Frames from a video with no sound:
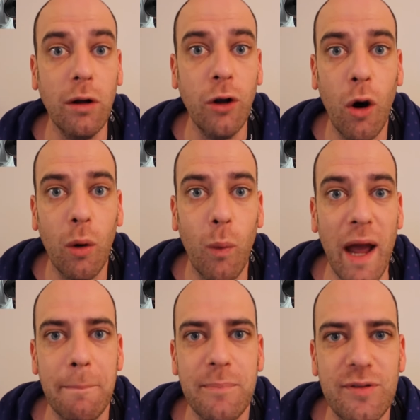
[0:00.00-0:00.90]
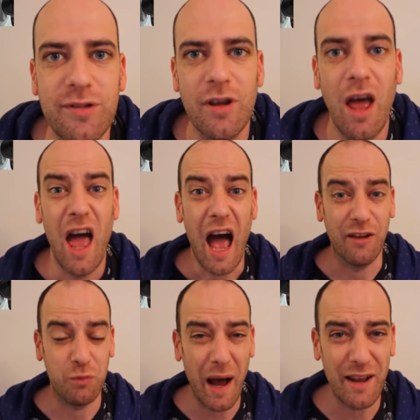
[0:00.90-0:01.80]
Walnut whips,
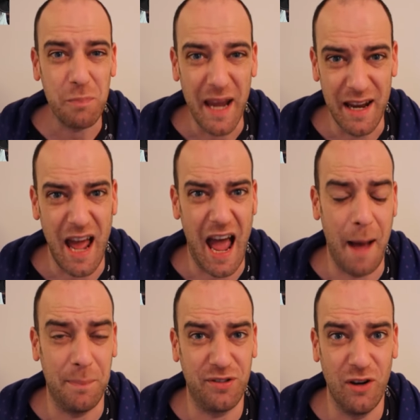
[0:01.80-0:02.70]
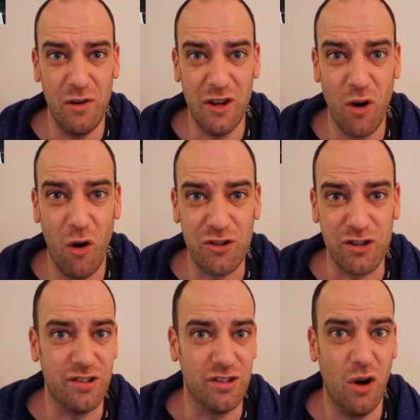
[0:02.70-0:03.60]
as well as being absolutely
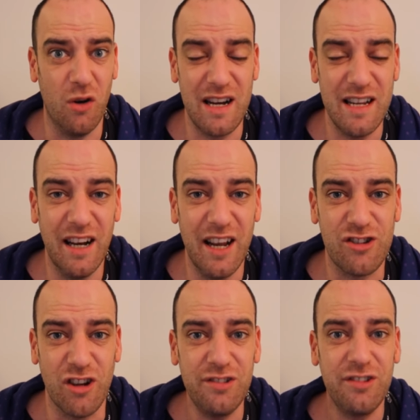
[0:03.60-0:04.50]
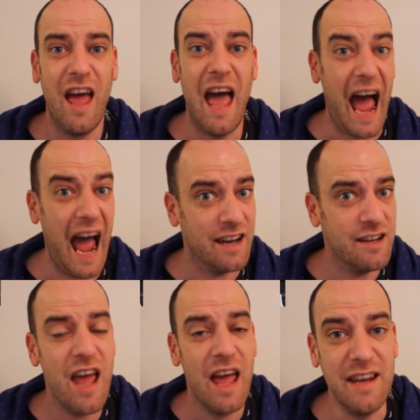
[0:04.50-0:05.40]
gorgeous and totally delicious,
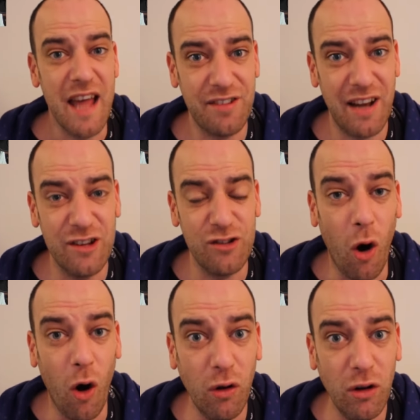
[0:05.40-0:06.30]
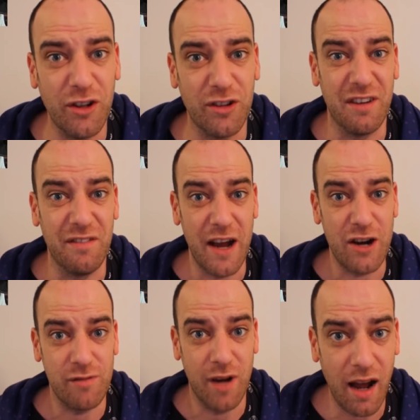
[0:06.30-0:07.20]
and Nestlé's oldest
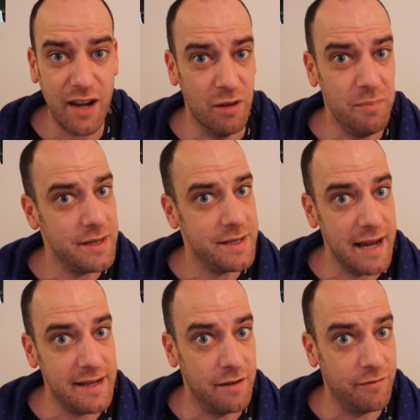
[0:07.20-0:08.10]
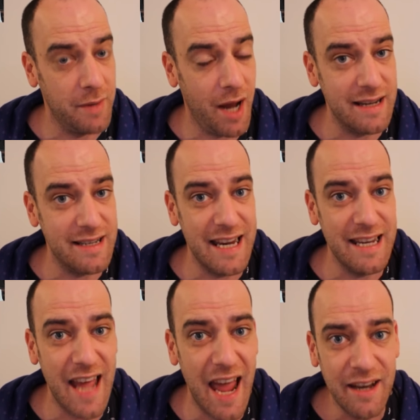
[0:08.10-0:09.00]
confectionery item, dating from
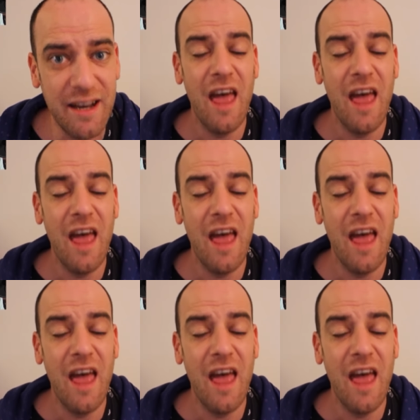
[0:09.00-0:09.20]
1910.